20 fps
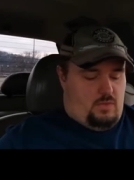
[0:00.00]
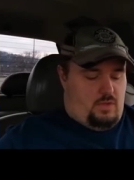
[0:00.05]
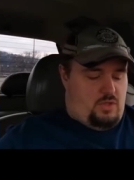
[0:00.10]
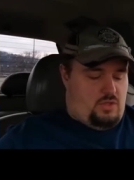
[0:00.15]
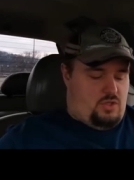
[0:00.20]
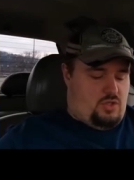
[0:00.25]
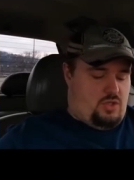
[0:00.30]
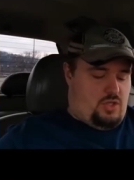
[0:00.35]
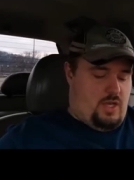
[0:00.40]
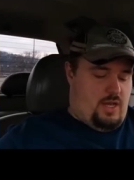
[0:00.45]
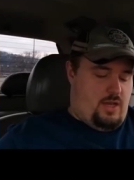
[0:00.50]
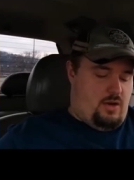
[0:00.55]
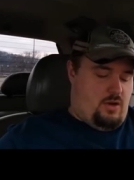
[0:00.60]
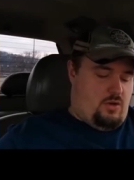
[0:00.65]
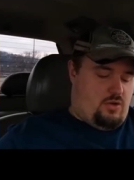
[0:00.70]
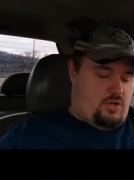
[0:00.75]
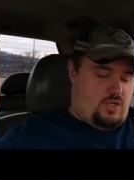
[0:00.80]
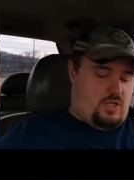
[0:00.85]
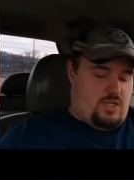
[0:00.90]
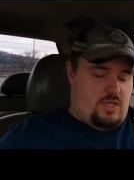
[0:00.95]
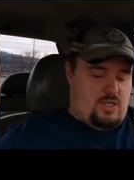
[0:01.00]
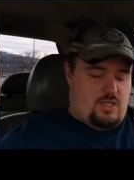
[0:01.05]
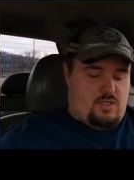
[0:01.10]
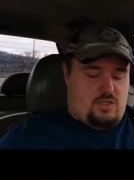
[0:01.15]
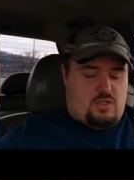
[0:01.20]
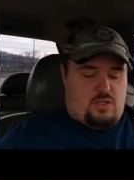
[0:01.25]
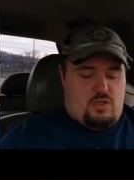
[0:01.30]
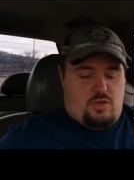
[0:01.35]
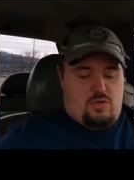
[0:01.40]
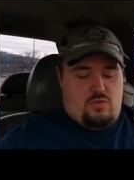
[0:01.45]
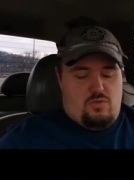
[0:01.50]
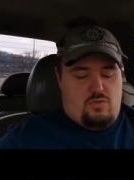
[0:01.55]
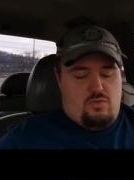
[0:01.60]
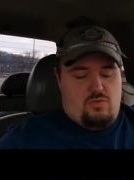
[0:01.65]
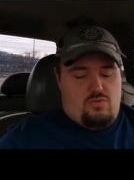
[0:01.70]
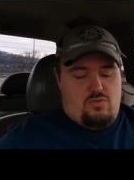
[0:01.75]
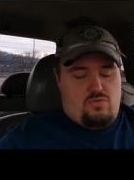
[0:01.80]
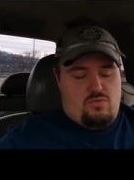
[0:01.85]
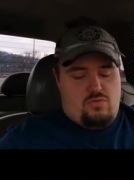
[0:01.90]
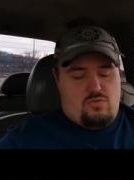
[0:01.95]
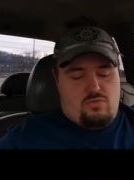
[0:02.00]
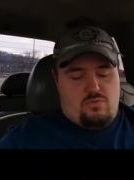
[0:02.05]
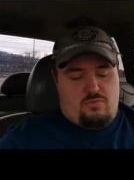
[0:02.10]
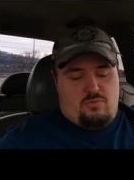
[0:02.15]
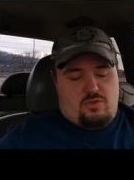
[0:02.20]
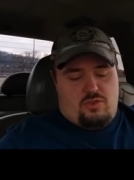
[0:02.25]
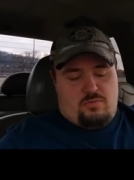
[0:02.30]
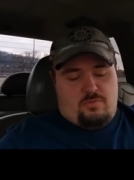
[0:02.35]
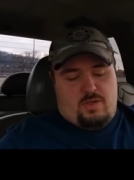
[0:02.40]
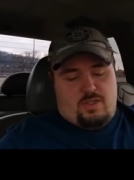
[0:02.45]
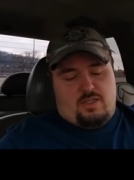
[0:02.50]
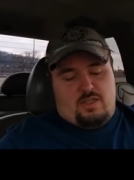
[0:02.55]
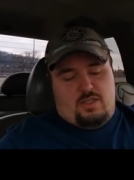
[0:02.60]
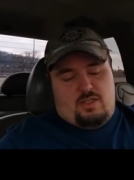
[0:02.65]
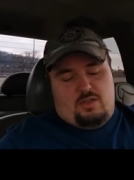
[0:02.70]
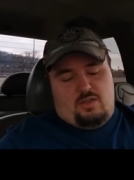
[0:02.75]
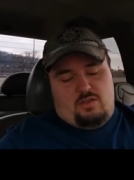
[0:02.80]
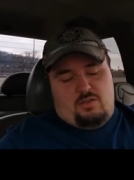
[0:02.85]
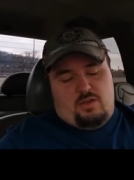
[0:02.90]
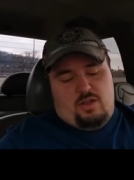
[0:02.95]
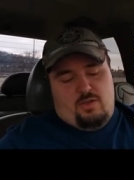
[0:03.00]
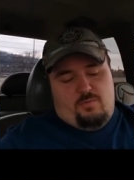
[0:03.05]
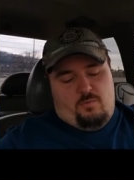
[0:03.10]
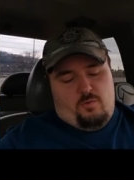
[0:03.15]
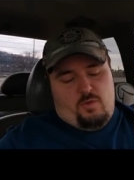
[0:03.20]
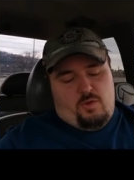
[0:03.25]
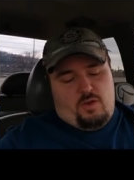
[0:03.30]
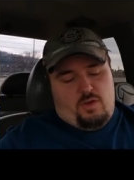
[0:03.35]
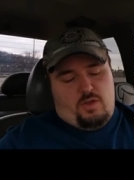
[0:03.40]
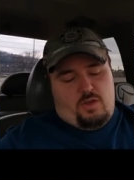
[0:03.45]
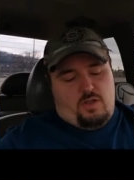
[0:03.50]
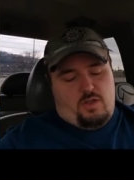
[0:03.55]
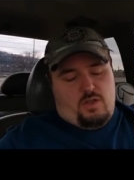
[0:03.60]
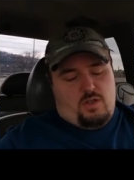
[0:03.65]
it's cheddar cheese too, which makes it a little different.